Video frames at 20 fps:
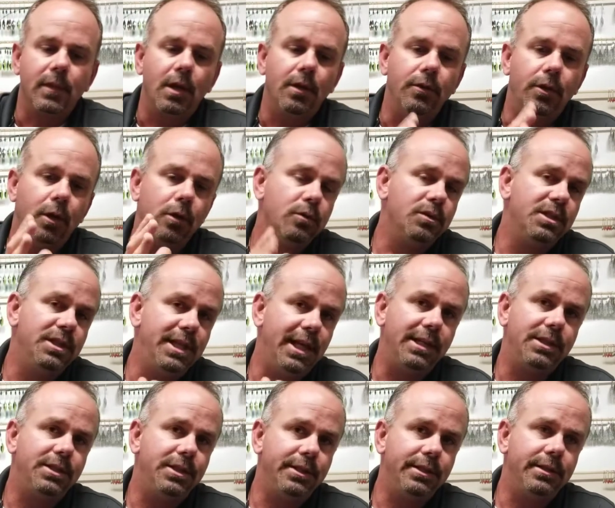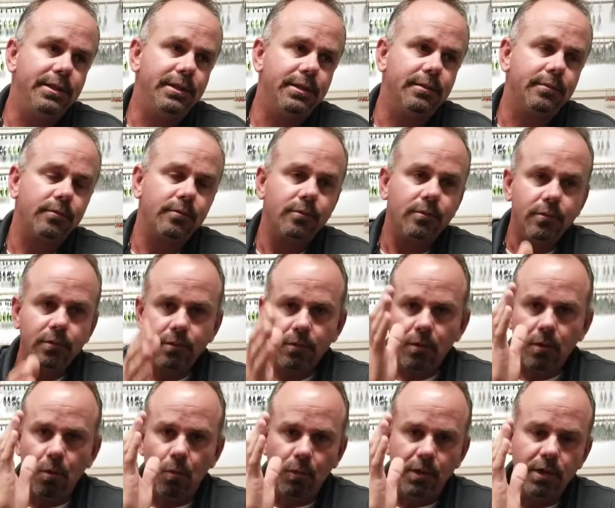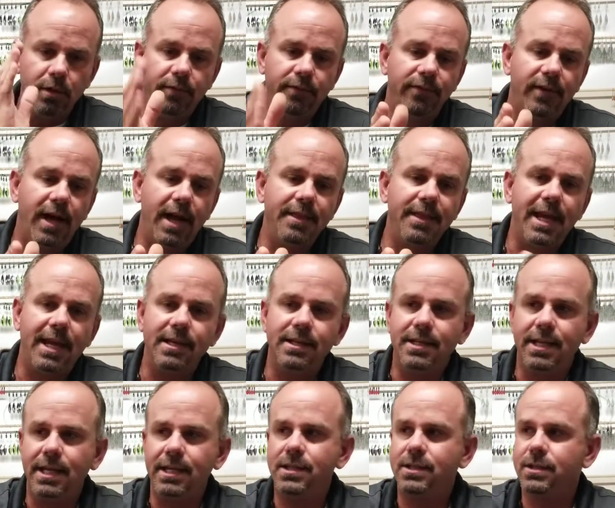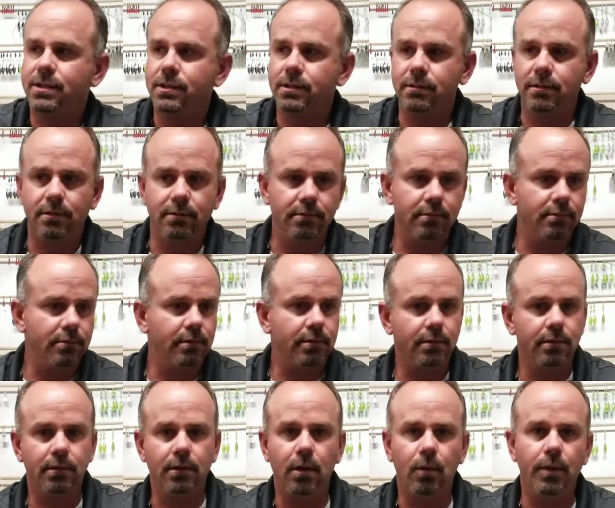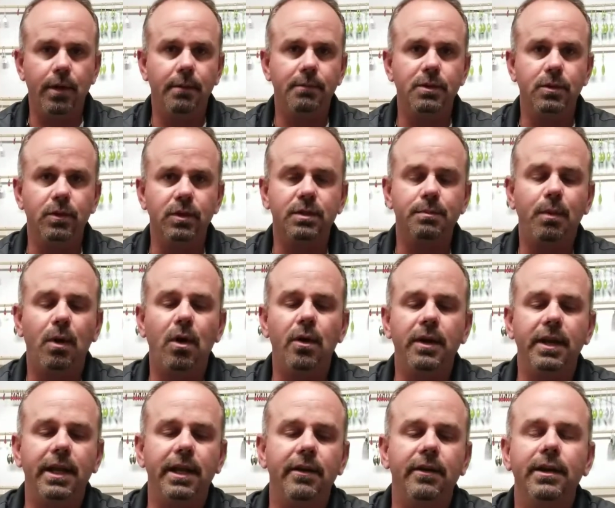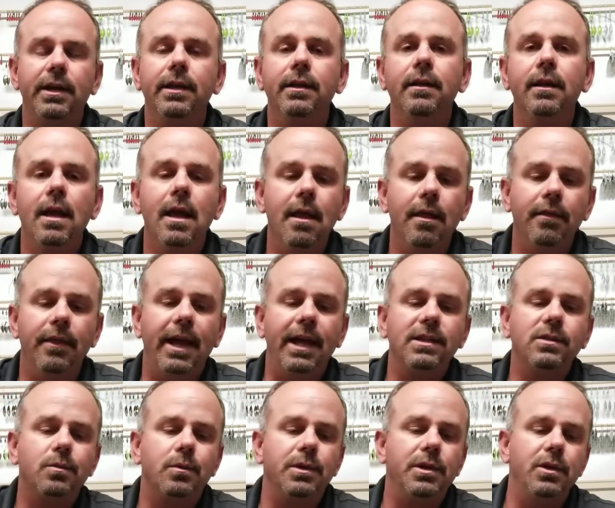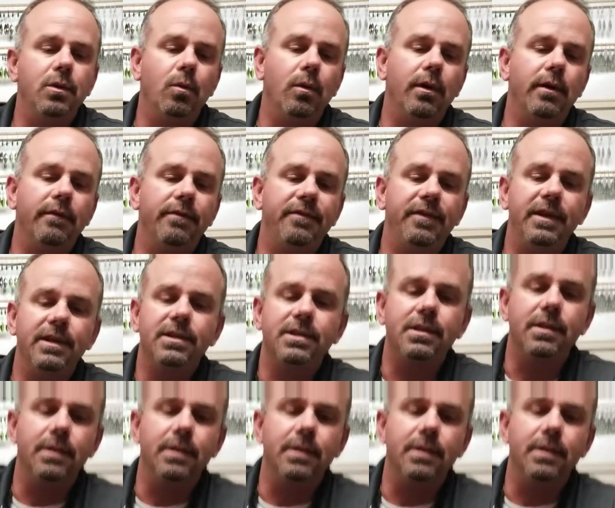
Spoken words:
Those ditches, when you find that ditch going up to a spawning area, that's where you want to fish